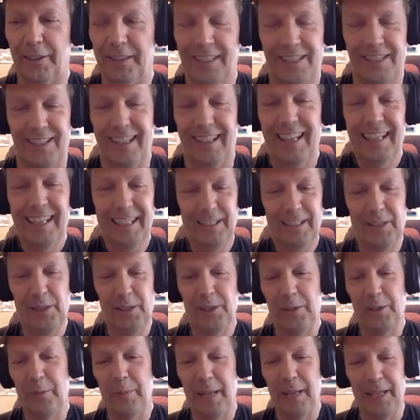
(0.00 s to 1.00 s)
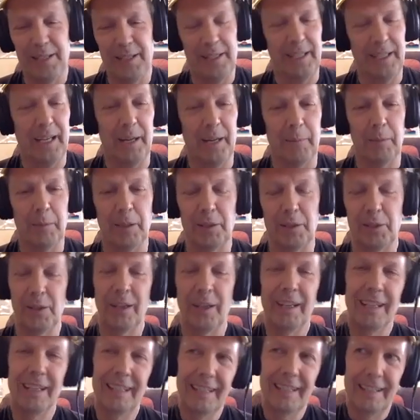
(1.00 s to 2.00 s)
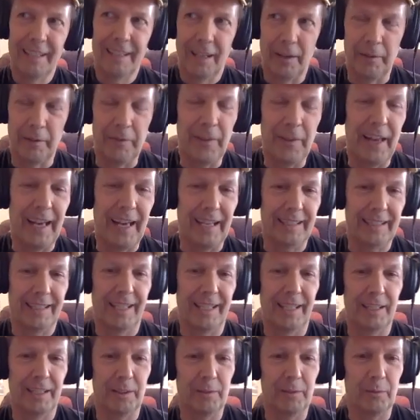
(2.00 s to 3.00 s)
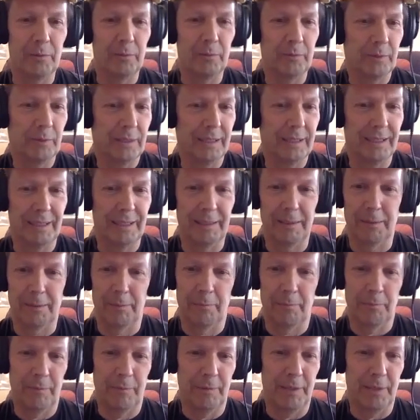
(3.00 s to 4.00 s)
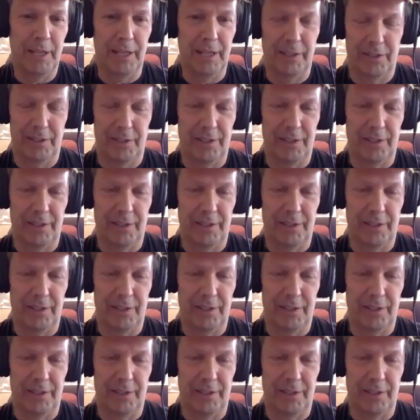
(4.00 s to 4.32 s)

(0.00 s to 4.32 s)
It's just amazing how much of that kind of desk